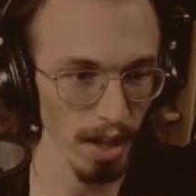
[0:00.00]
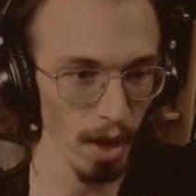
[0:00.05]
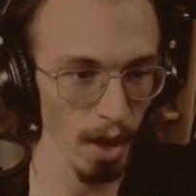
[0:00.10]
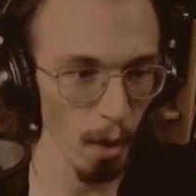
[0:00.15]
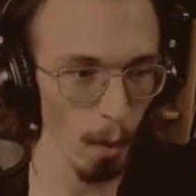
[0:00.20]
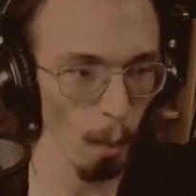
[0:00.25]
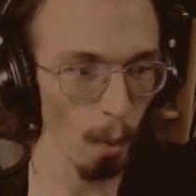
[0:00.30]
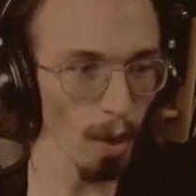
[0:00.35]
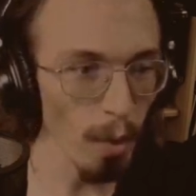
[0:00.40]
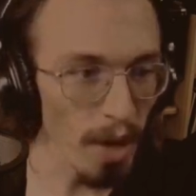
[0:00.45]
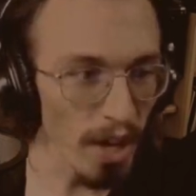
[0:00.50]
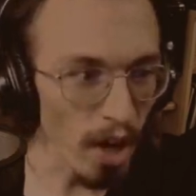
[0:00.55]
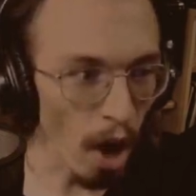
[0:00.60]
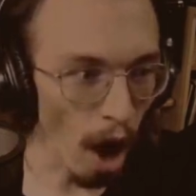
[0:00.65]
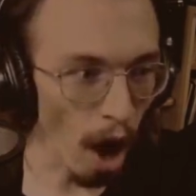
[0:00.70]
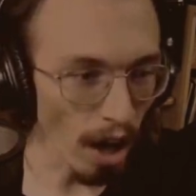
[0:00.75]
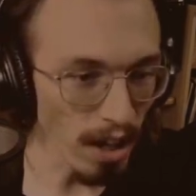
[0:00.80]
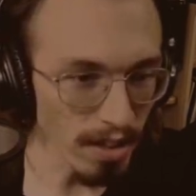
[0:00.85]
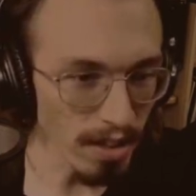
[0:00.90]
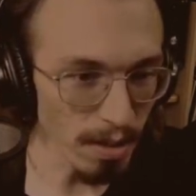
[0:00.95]
What are we
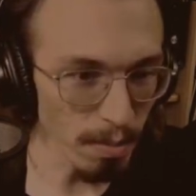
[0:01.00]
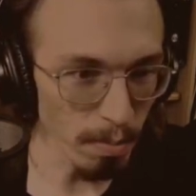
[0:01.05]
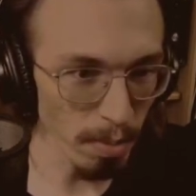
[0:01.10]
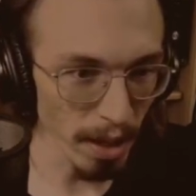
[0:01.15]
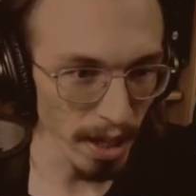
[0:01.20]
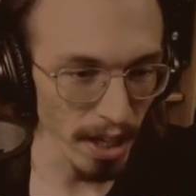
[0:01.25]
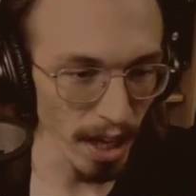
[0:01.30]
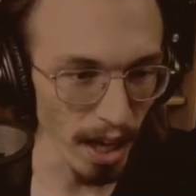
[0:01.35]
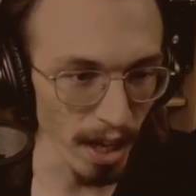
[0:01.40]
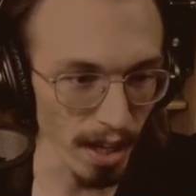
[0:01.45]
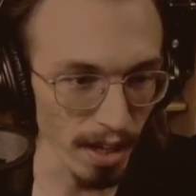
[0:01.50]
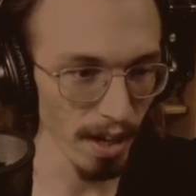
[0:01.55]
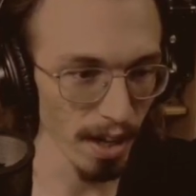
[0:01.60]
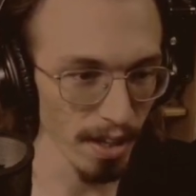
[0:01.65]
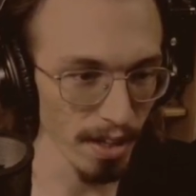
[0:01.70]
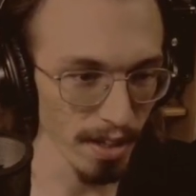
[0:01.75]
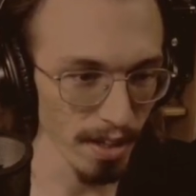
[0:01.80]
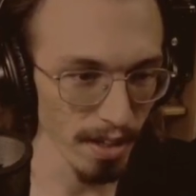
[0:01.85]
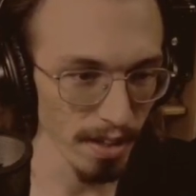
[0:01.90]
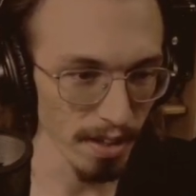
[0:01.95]
contemplating?
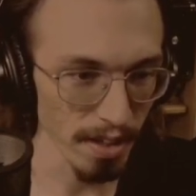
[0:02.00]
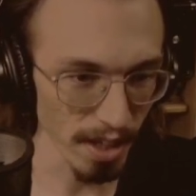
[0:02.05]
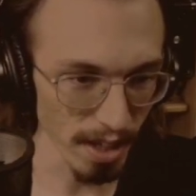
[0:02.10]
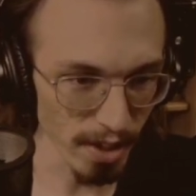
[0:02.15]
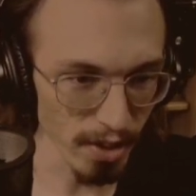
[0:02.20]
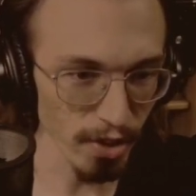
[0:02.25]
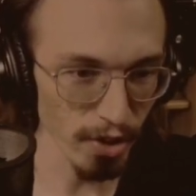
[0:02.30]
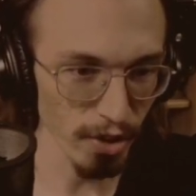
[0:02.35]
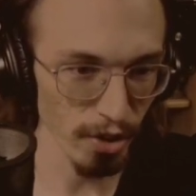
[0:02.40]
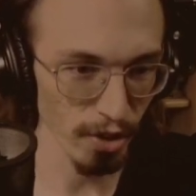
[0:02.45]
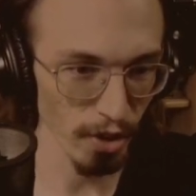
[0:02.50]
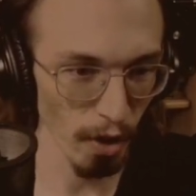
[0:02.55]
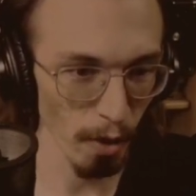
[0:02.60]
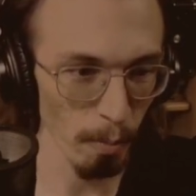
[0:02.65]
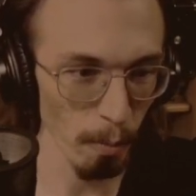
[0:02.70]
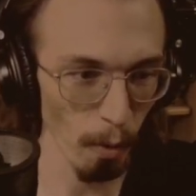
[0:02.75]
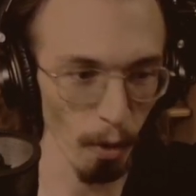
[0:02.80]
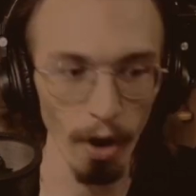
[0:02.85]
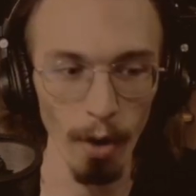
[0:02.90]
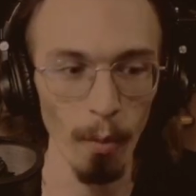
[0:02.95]
I need to know
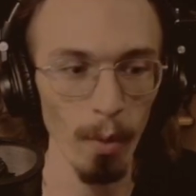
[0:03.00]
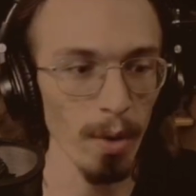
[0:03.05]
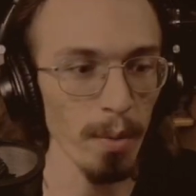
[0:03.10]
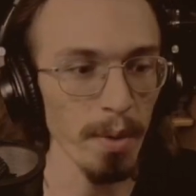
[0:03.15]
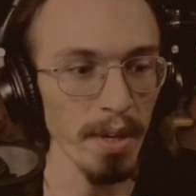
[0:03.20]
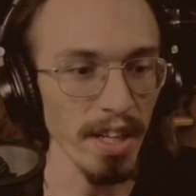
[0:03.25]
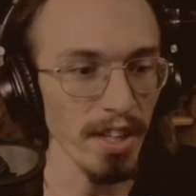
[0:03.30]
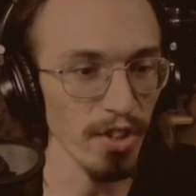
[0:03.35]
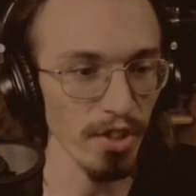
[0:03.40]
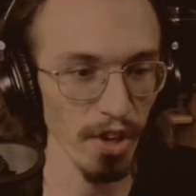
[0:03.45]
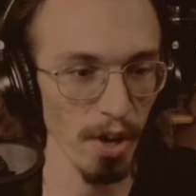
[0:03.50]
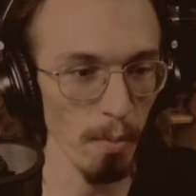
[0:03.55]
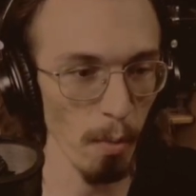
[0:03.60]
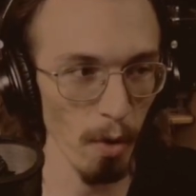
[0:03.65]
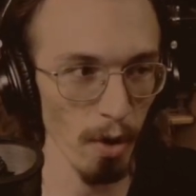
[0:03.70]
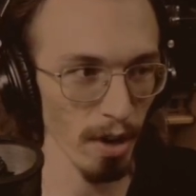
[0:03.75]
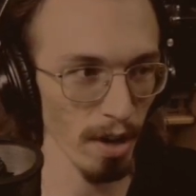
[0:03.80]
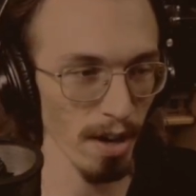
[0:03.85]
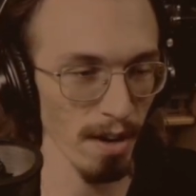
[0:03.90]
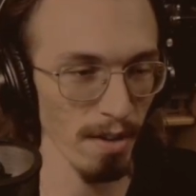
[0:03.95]
more. What do we need to know
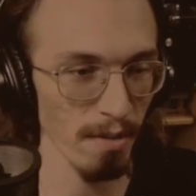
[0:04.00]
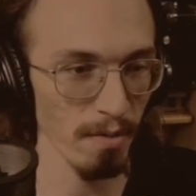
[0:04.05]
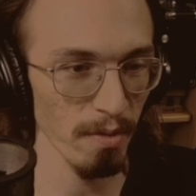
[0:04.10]
more of?